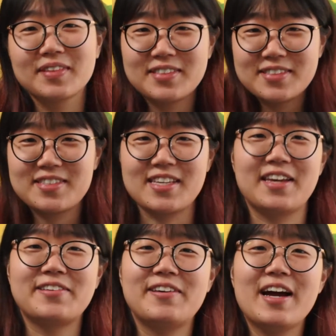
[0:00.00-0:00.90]
stick
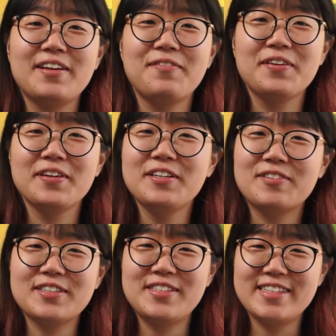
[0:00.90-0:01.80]
around if you're
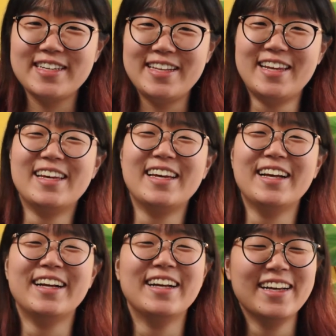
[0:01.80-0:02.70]
interested.
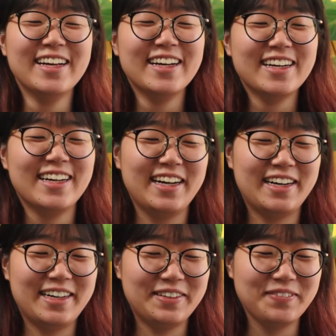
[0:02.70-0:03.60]

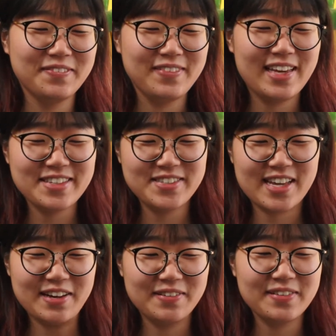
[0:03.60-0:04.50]
Yeah,
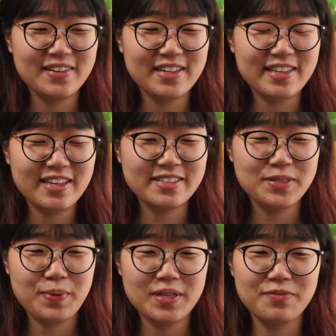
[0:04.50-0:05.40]
so it's
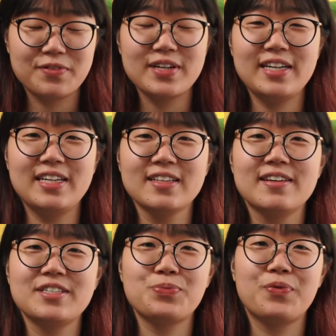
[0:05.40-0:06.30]
been really
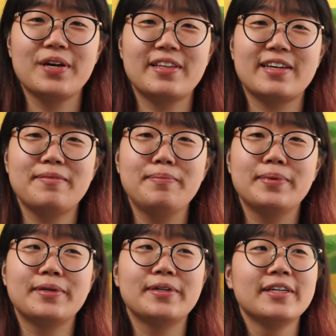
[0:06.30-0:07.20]
nice weather,
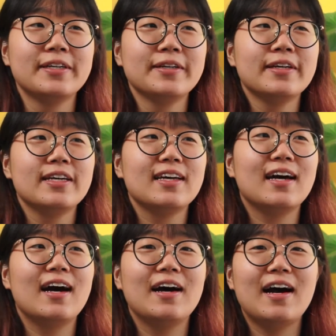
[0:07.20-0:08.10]
but
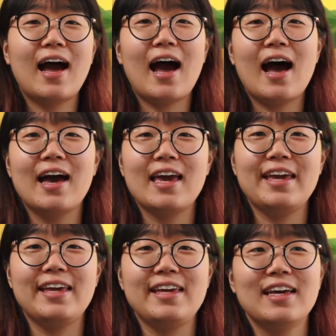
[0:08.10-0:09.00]

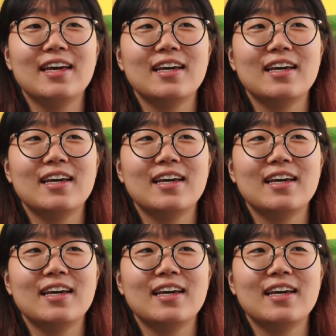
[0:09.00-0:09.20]
I